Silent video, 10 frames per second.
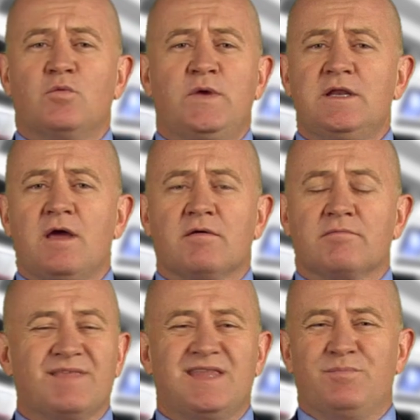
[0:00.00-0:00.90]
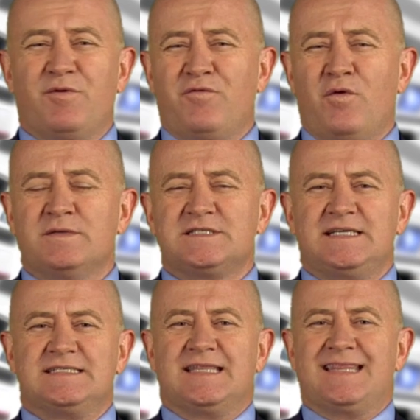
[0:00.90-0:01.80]
window and the performance
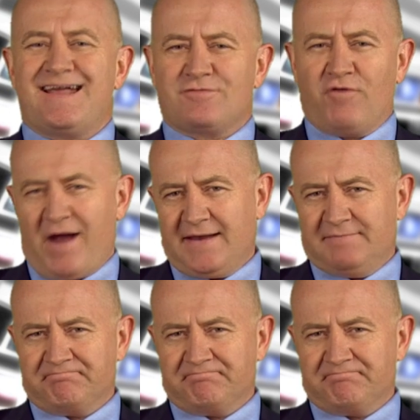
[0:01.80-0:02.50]
isn't that great.